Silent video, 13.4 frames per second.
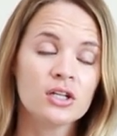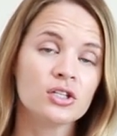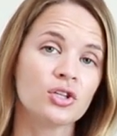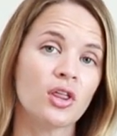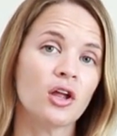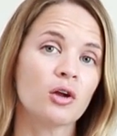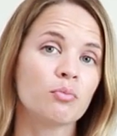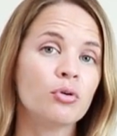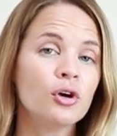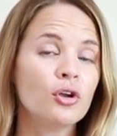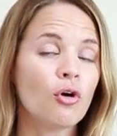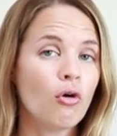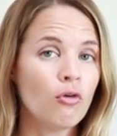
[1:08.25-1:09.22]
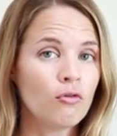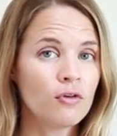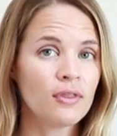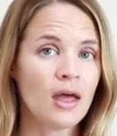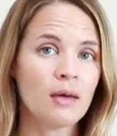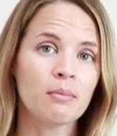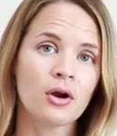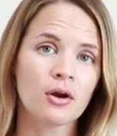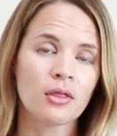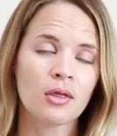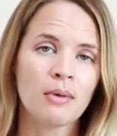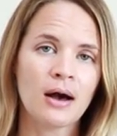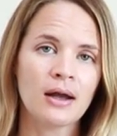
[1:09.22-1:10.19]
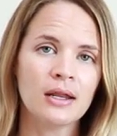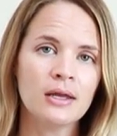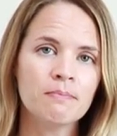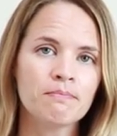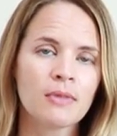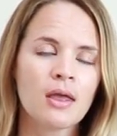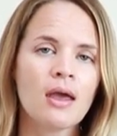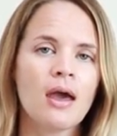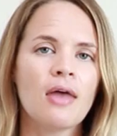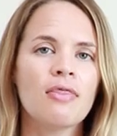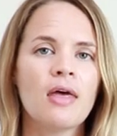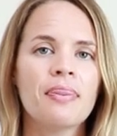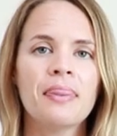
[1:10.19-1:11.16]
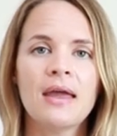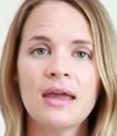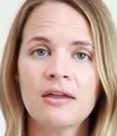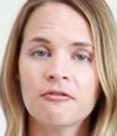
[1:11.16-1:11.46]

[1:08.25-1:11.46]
So they are put over that part of the body and then they